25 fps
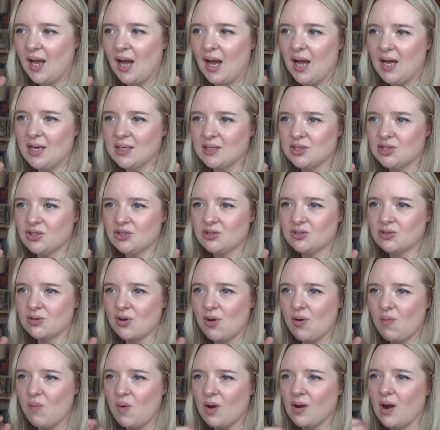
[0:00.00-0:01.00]
And
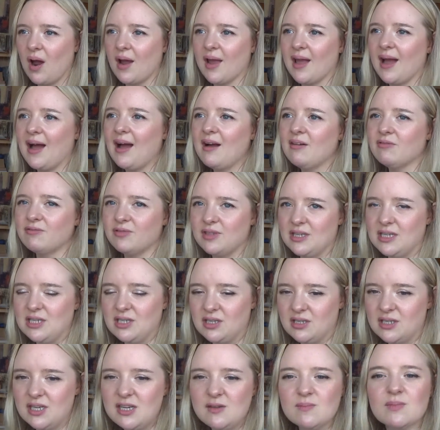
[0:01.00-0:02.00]
so when I have these
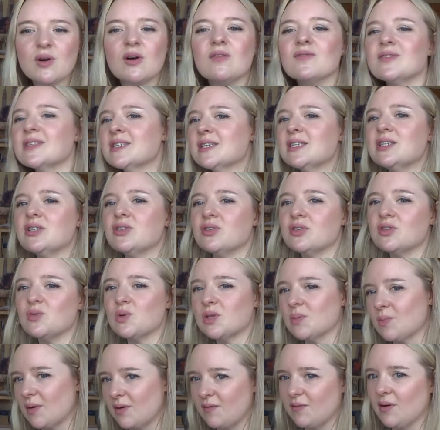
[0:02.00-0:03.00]
deep conversations
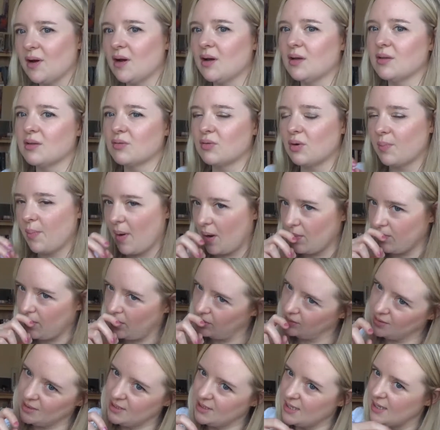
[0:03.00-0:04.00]
with my father about
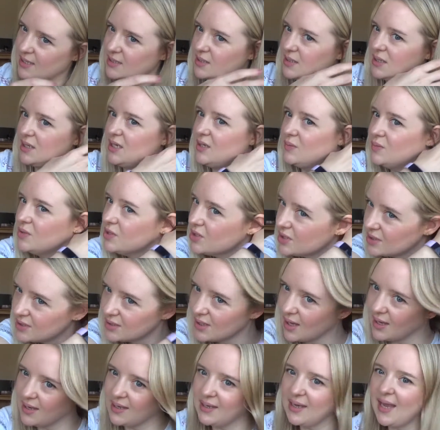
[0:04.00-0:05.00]
politics, and he was just
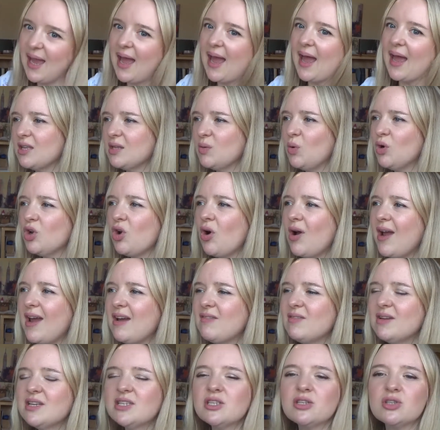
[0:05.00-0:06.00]
like, Yeah, what you're
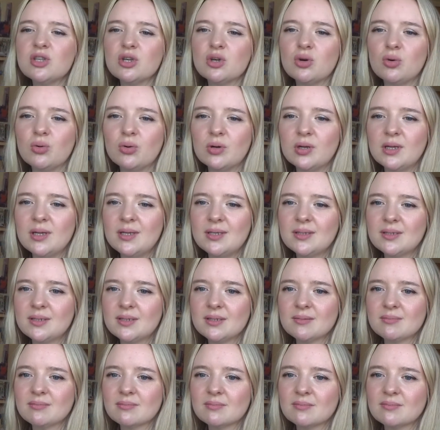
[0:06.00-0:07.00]
hearing is the noise.
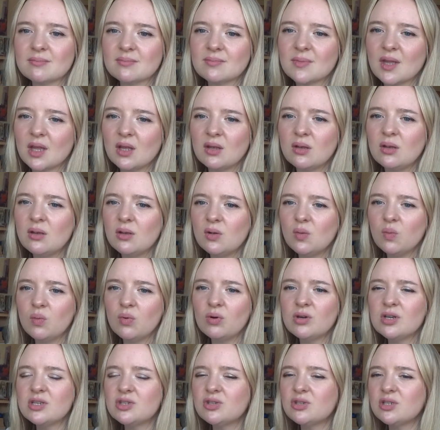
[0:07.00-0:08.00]
You
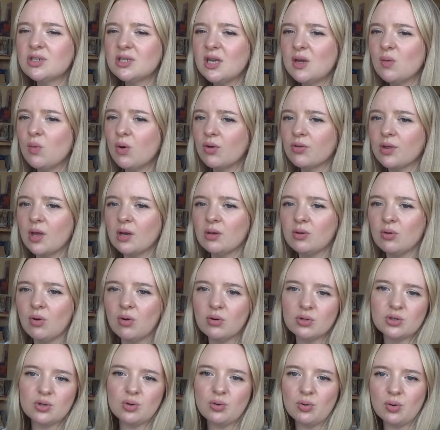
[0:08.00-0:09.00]
wanted to see what they're
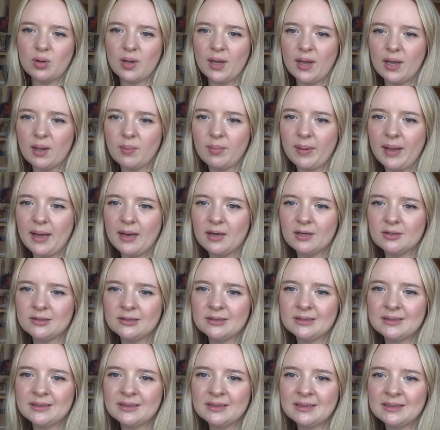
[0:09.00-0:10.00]
not talking
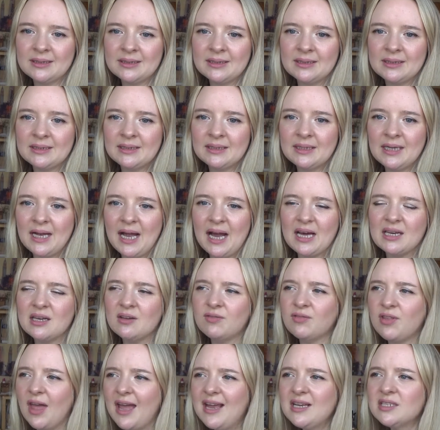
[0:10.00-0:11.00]
about. And
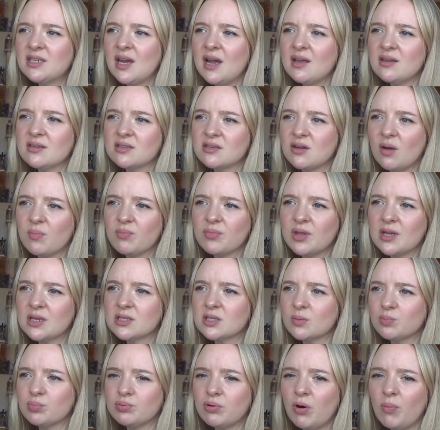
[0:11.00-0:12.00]
if they say that something's
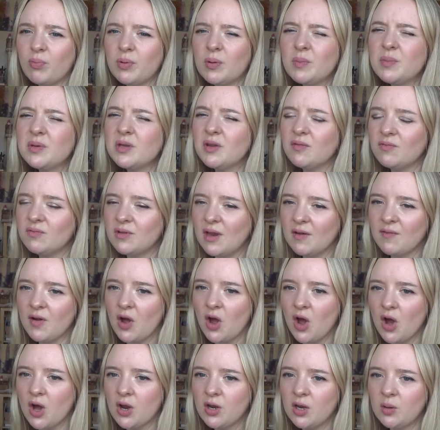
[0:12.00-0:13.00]
a problem and you've never
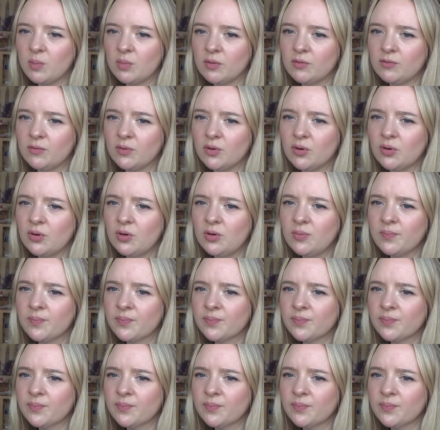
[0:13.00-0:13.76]
heard it before,